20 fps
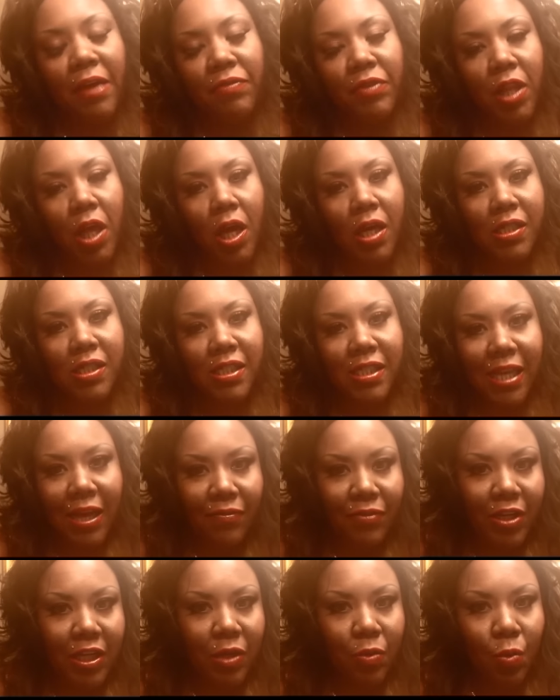have lost
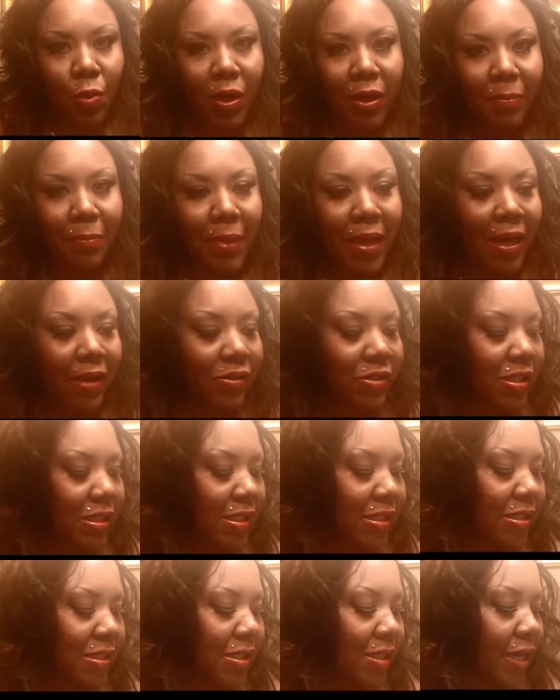71 pounds
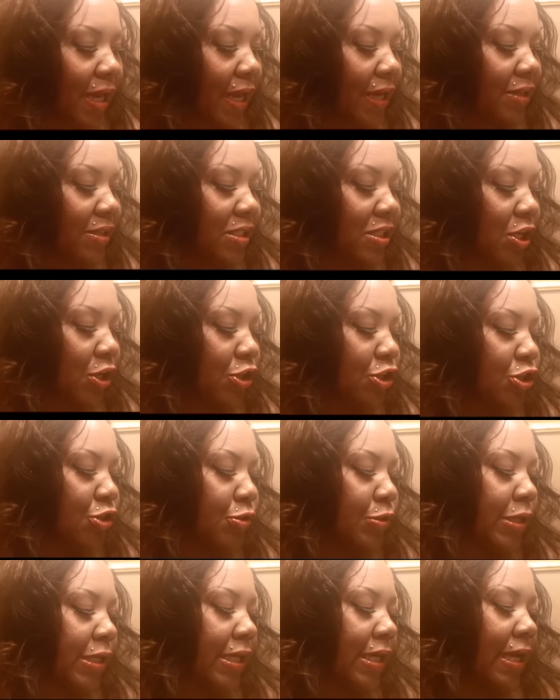since the date of
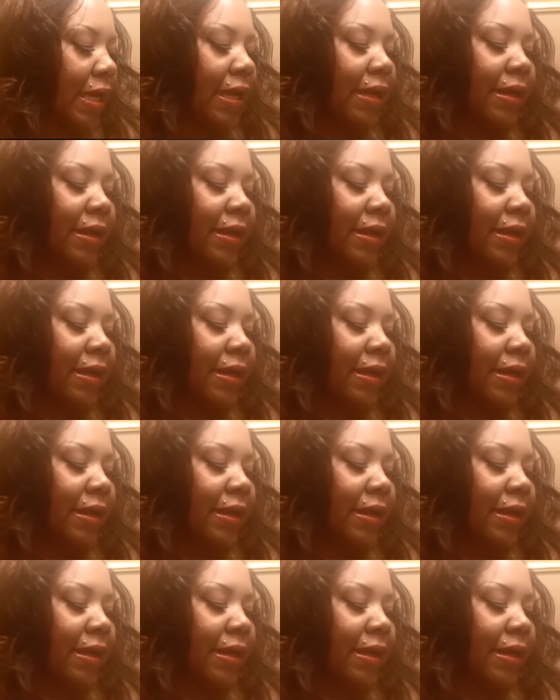surgery